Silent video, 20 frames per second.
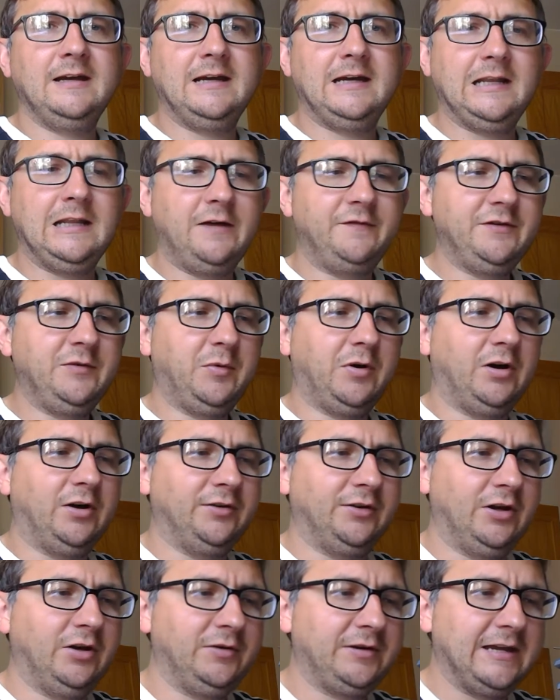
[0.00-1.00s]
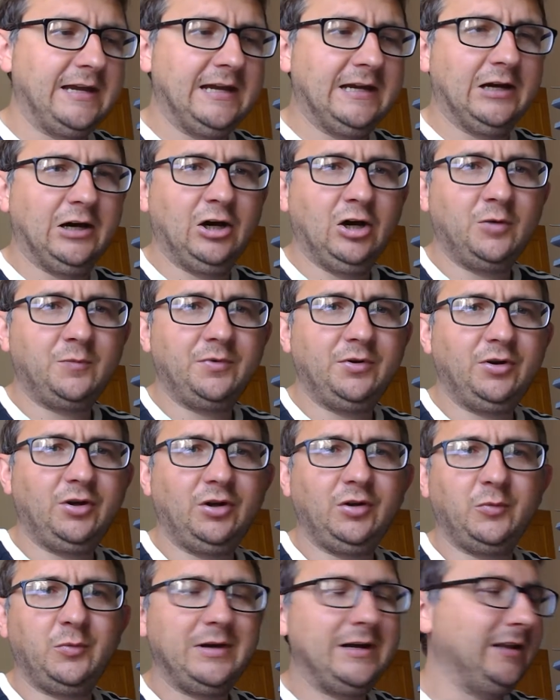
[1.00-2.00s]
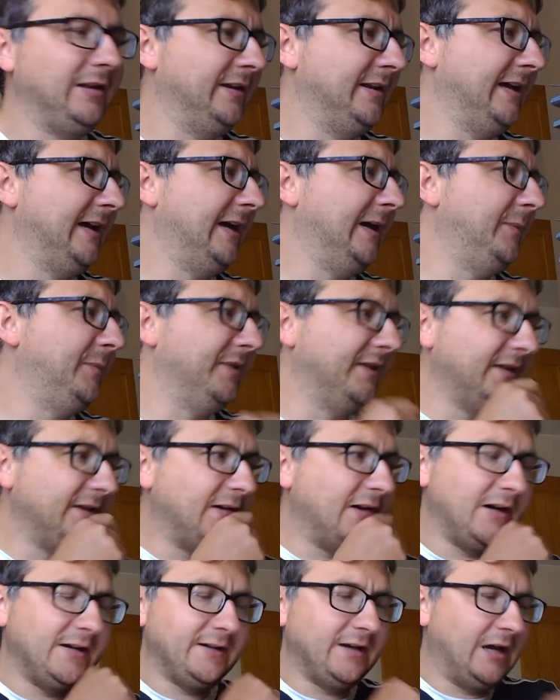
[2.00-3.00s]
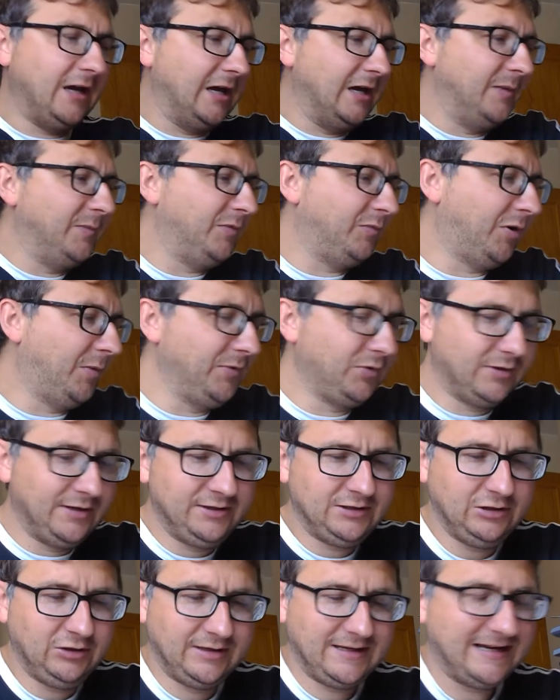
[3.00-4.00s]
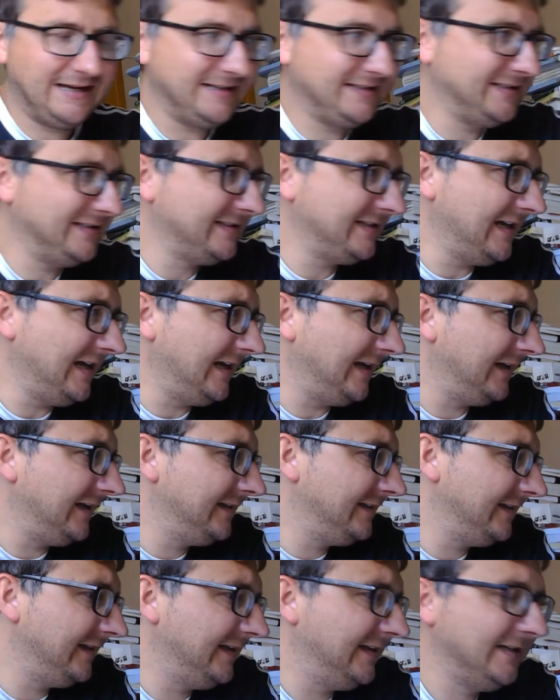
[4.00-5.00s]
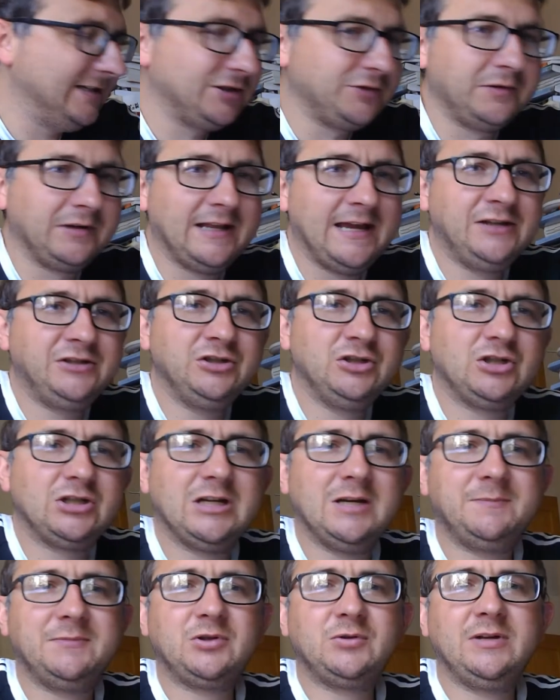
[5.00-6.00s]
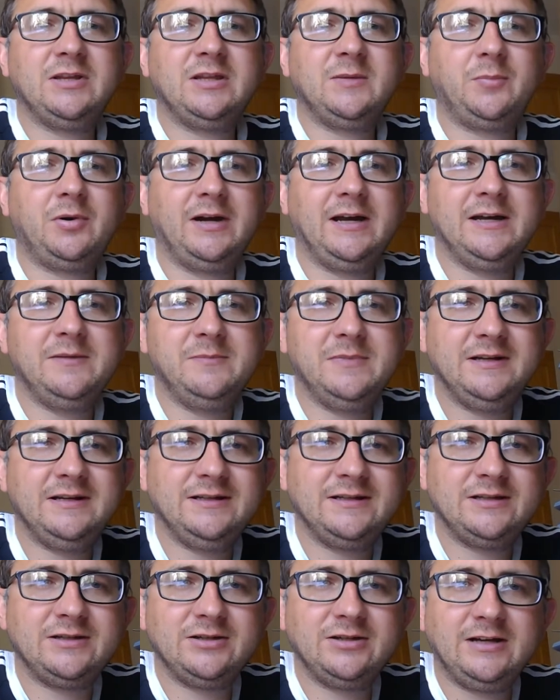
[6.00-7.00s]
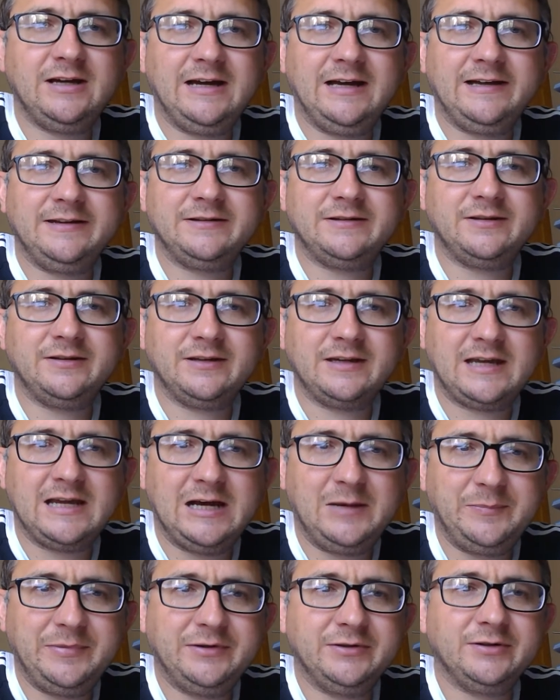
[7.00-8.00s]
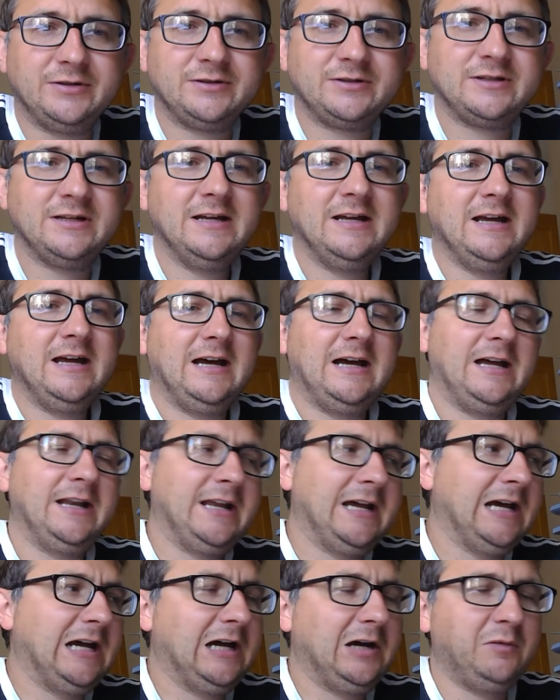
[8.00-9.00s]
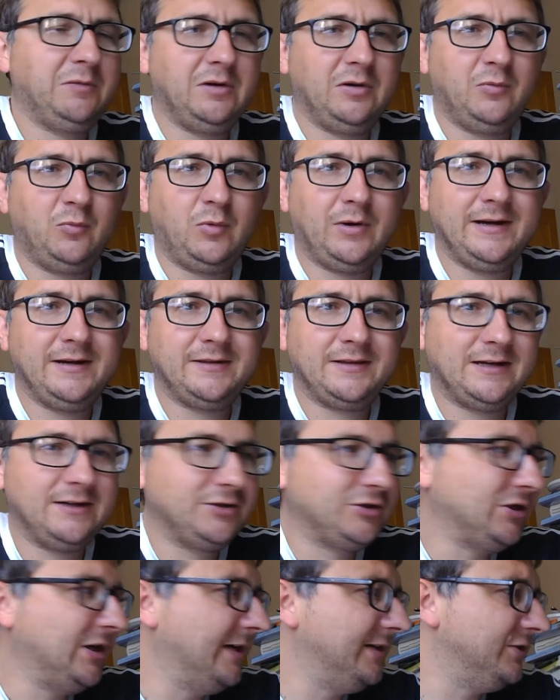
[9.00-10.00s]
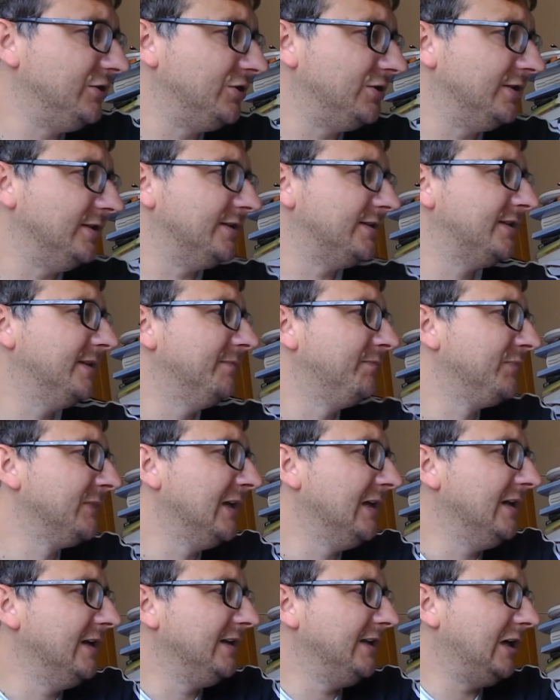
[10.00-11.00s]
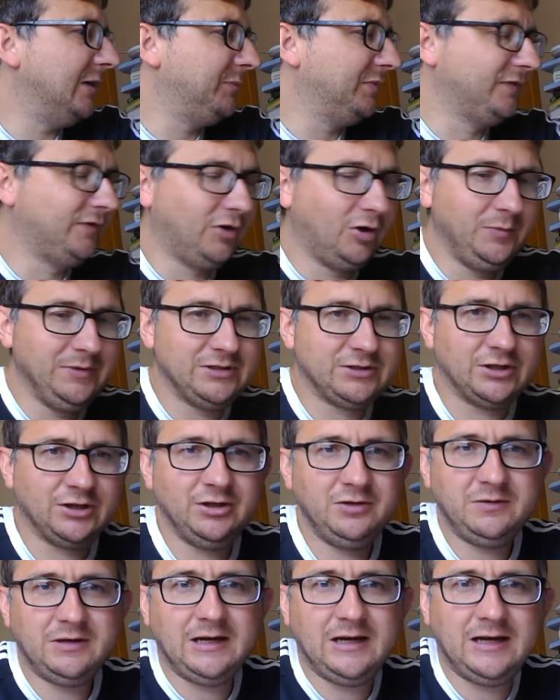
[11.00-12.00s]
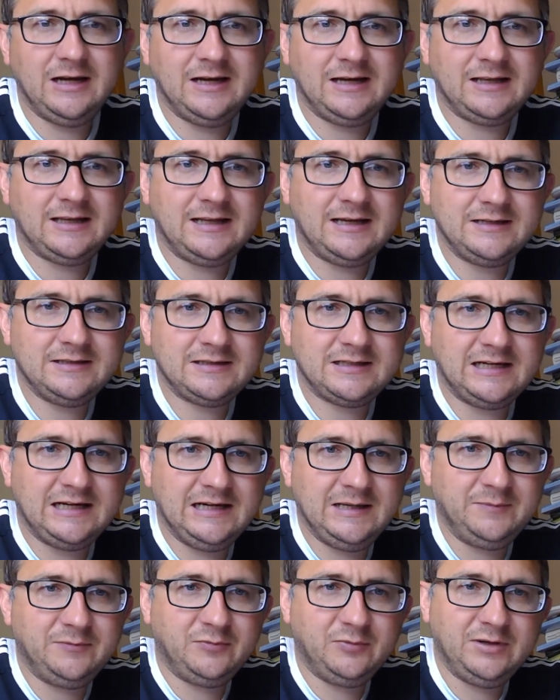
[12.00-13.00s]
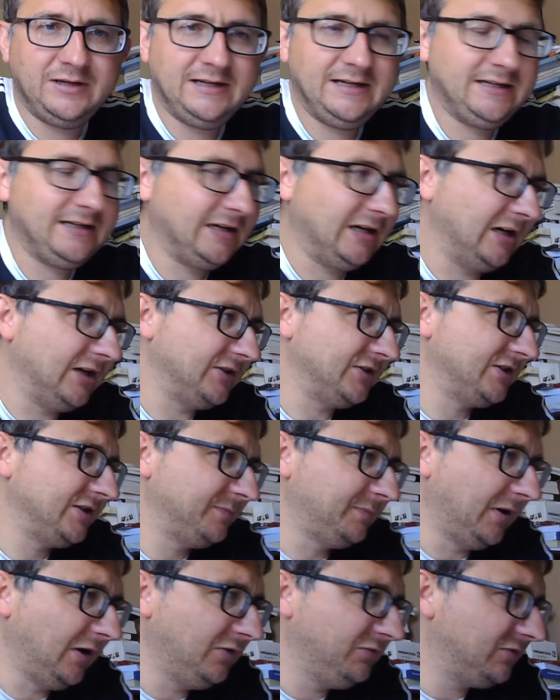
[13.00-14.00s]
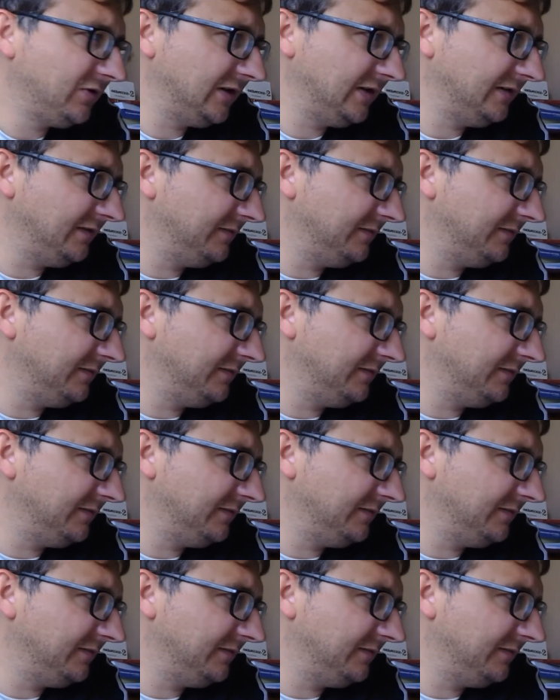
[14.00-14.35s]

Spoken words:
Hello everyone. Okay, I hope we're all well and happy. What we're going to look at today is the relationship between the Prime Minister and the Cabinet and how and why that changes. Now, before we do, last time we spoke,